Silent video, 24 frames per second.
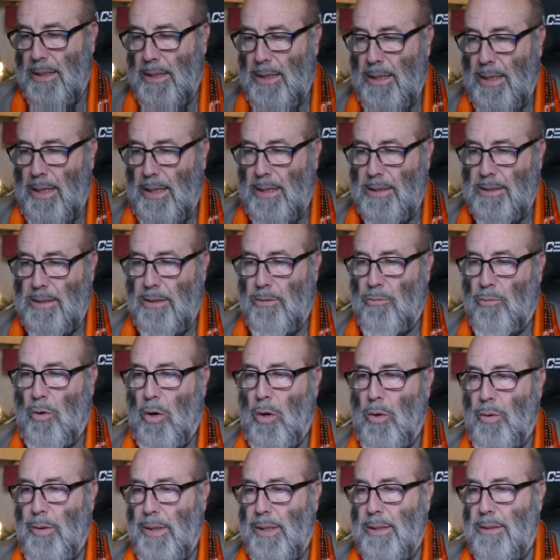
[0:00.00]
as he
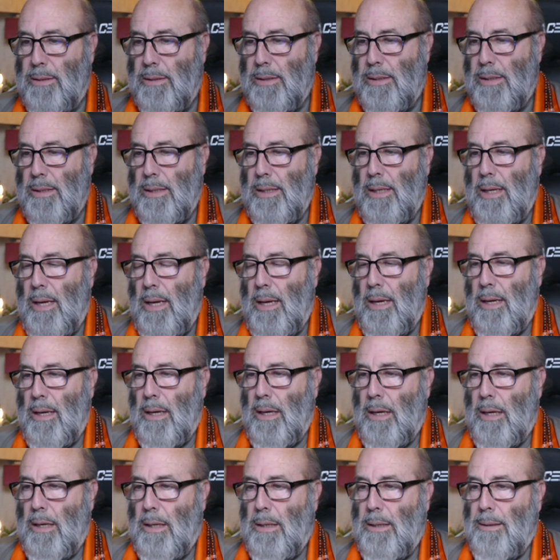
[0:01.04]
wrote it.
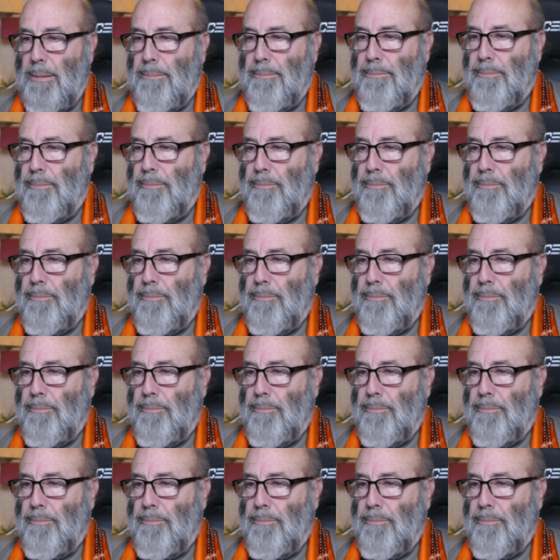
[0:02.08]
Um,